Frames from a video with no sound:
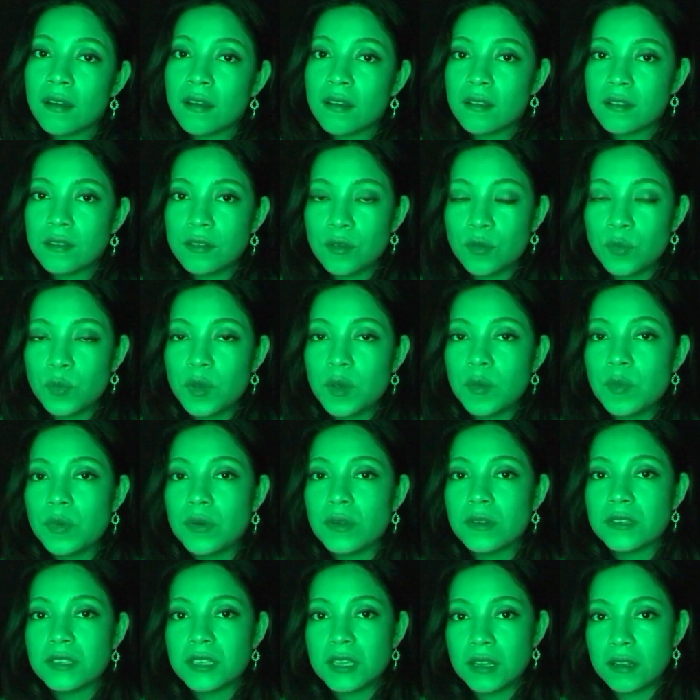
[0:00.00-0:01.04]
So
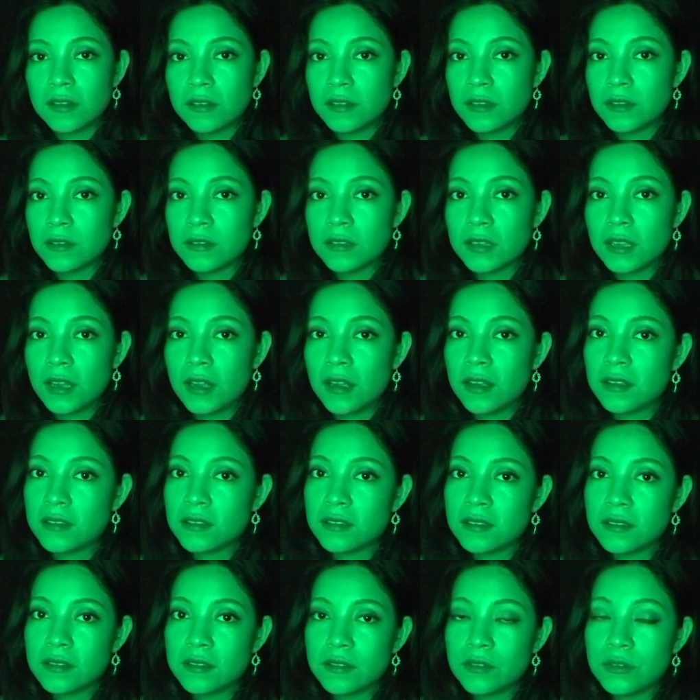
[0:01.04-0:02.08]
people tell you
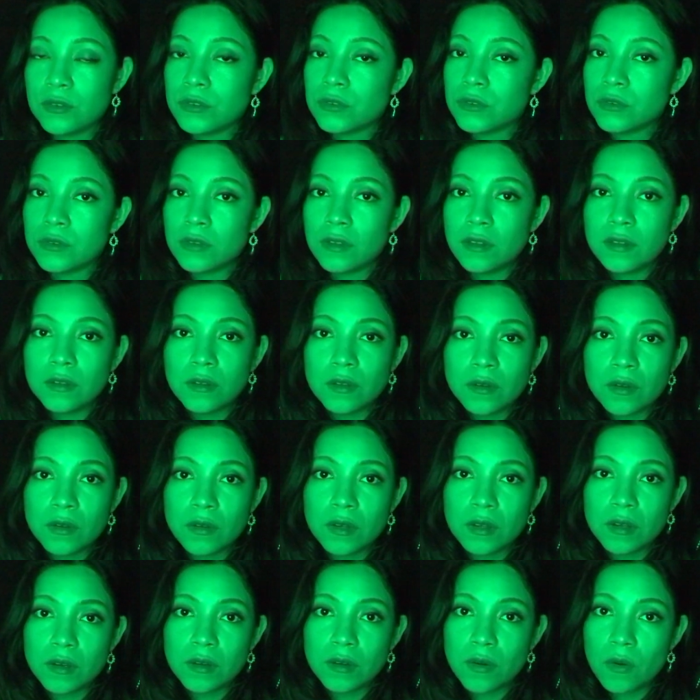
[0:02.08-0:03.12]
that you shouldn't
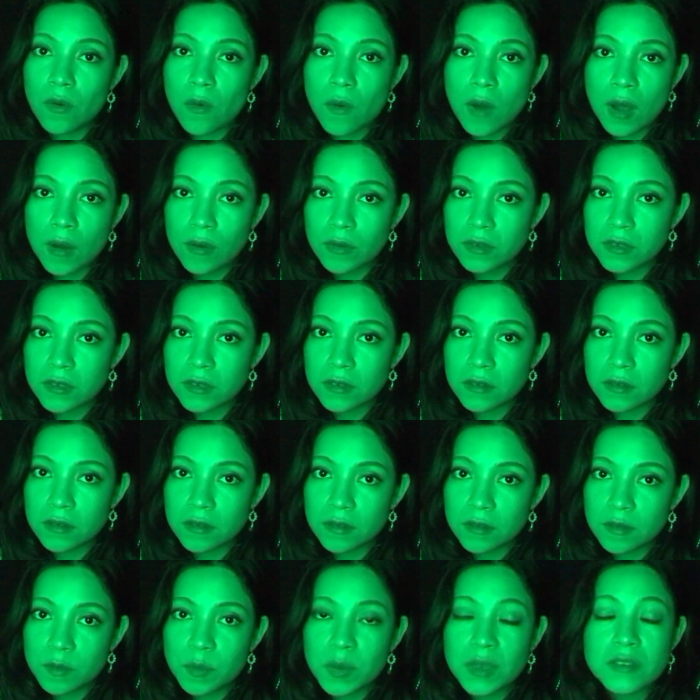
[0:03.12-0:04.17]
go out,
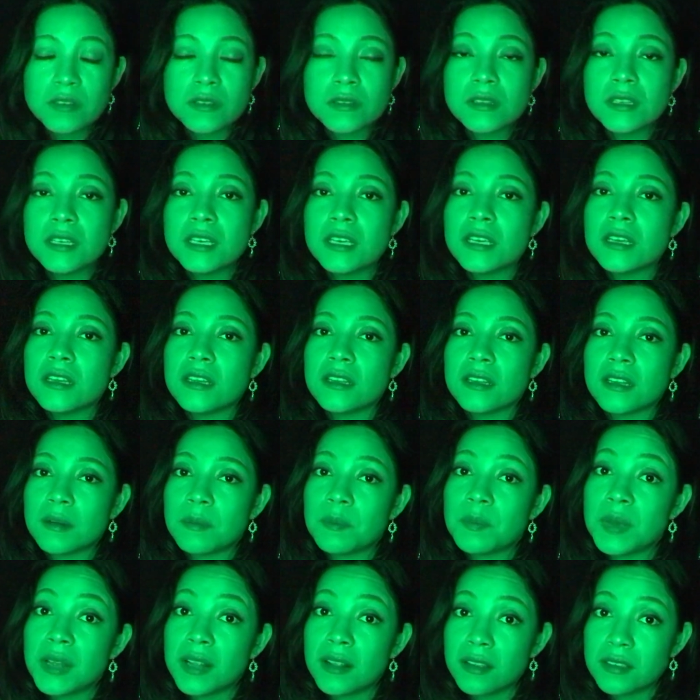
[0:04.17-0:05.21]
especially in the
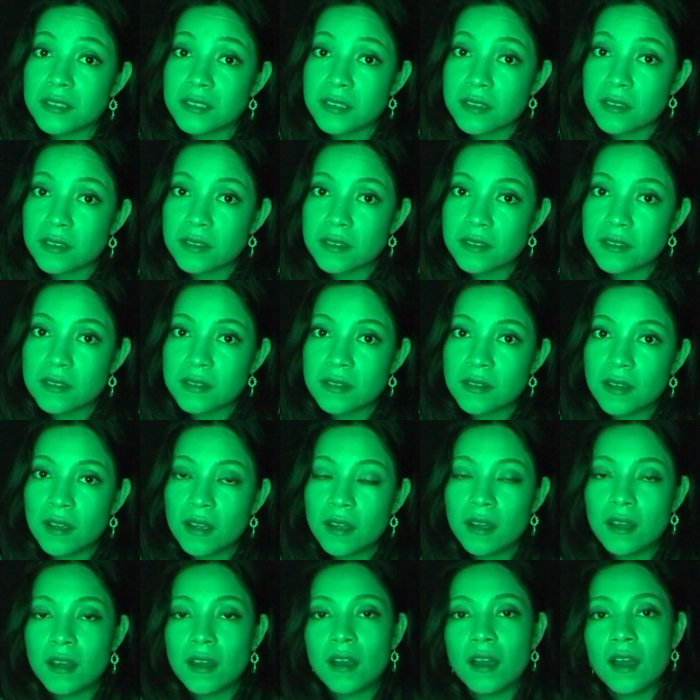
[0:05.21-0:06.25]
villages.
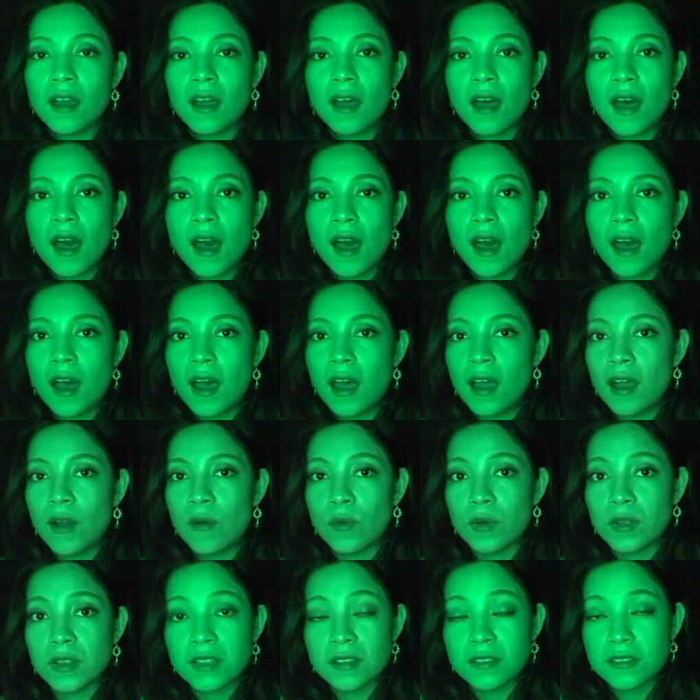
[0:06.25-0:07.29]

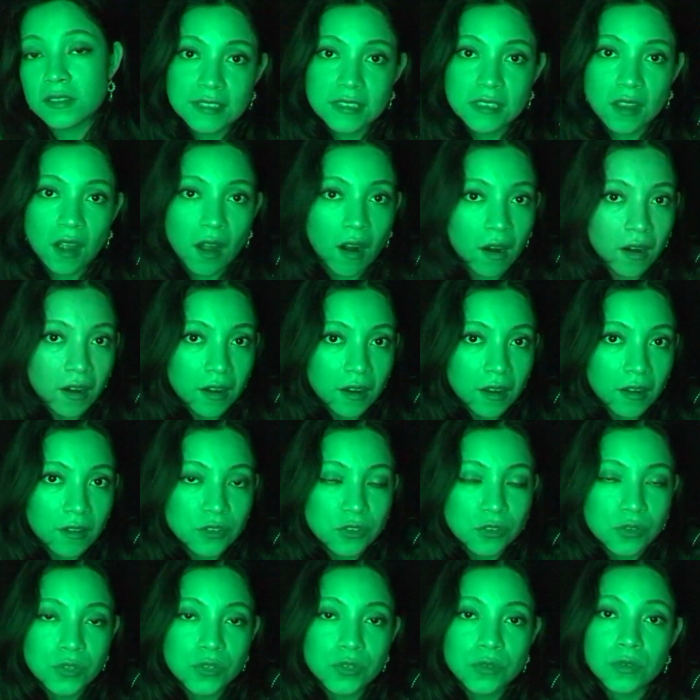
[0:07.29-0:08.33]
When it's dark,
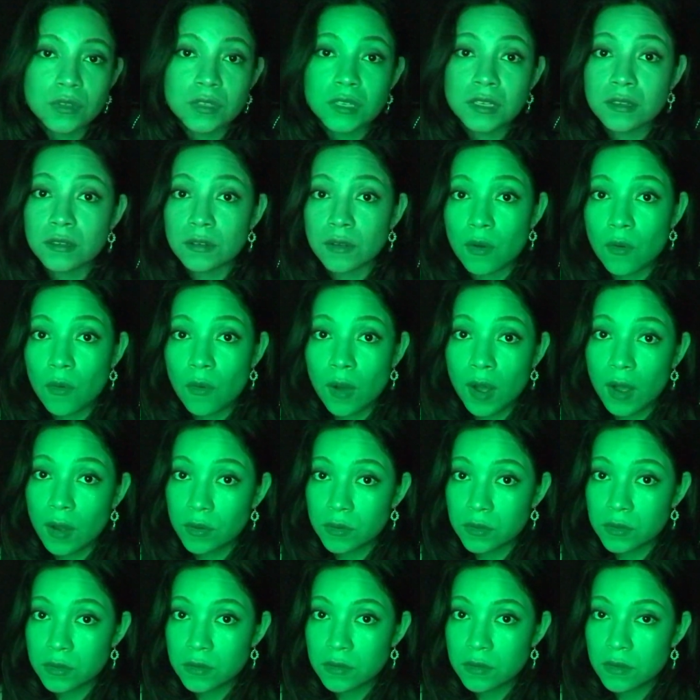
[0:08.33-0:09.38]
you shouldn't go
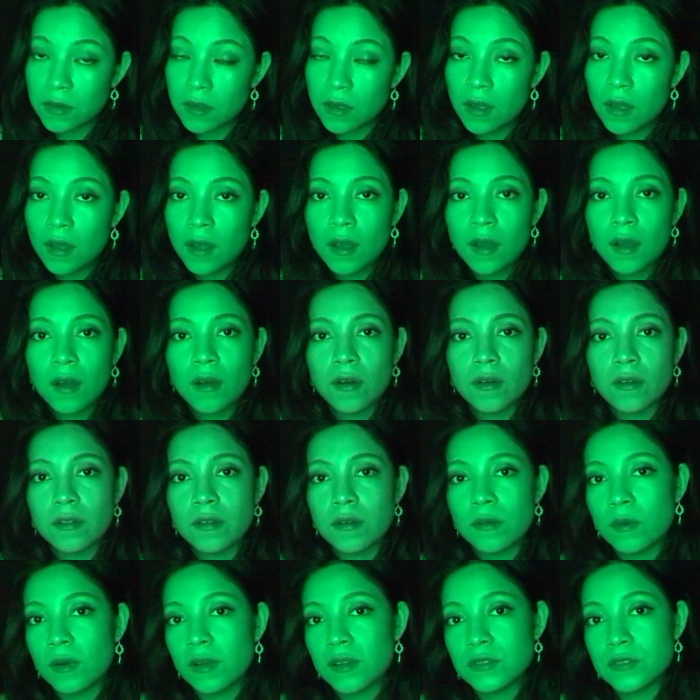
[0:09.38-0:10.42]
out,
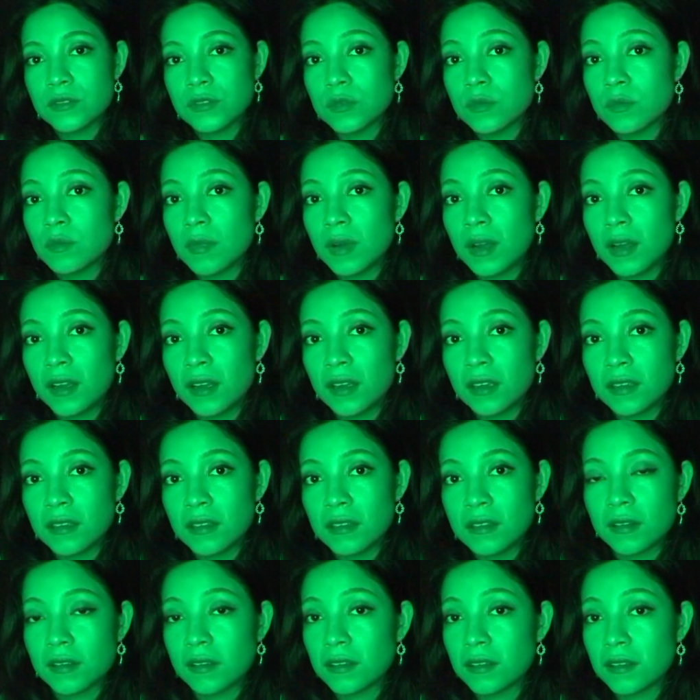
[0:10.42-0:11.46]
otherwise you
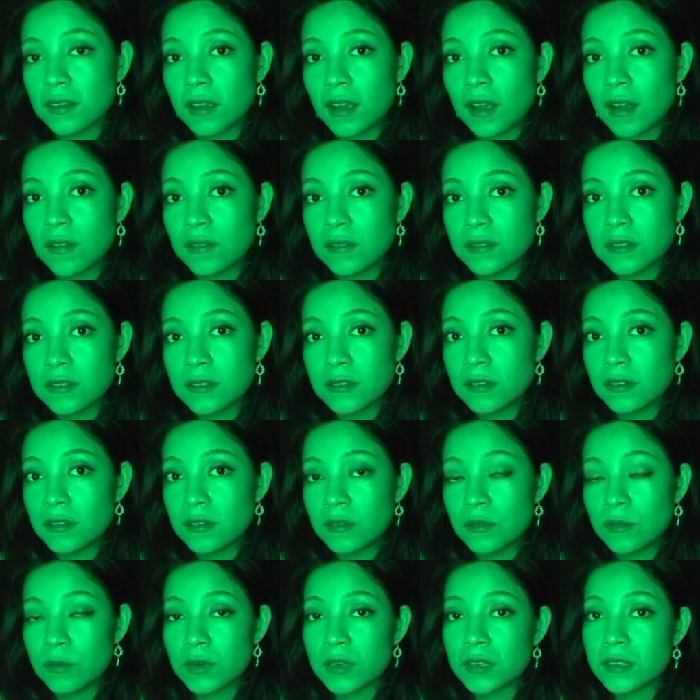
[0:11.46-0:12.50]
might encounter
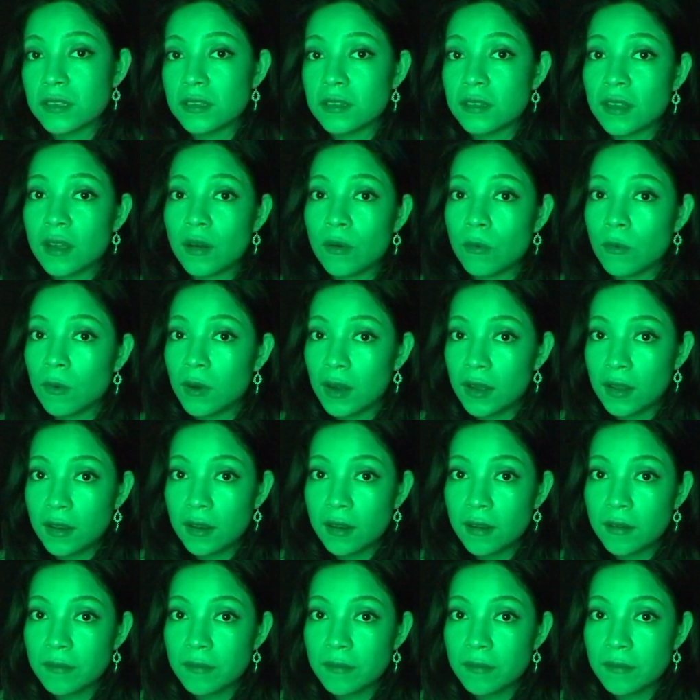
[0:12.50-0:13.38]
with the Nahual